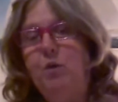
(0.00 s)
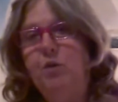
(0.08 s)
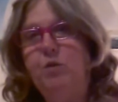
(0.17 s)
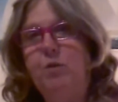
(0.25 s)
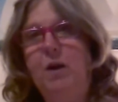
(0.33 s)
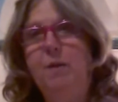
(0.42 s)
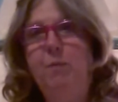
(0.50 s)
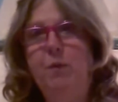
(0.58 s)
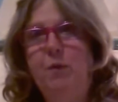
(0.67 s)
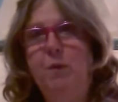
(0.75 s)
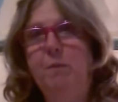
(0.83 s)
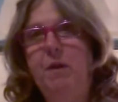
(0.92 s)
striped
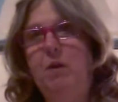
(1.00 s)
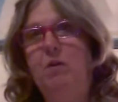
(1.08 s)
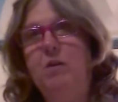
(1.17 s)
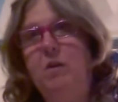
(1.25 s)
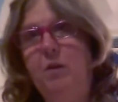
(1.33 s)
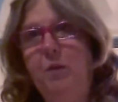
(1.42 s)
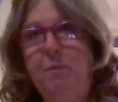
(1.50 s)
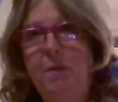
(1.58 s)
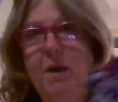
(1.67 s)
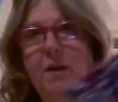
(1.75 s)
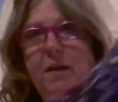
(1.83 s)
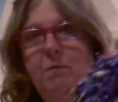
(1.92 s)
through the middle or on the
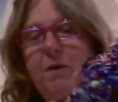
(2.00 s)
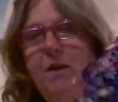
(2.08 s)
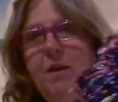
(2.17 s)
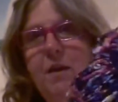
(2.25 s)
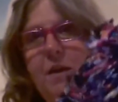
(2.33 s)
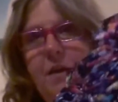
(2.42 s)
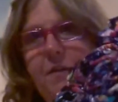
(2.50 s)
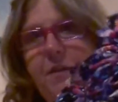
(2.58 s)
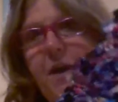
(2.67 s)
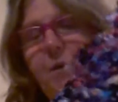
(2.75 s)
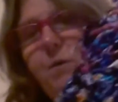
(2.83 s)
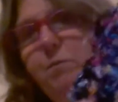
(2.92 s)
bottom.
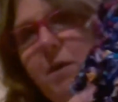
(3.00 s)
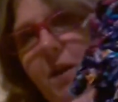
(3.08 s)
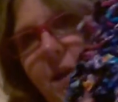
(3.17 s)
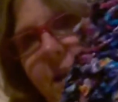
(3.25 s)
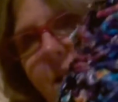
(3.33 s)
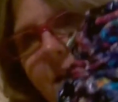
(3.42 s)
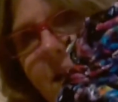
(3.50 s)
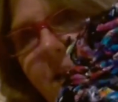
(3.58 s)
That would be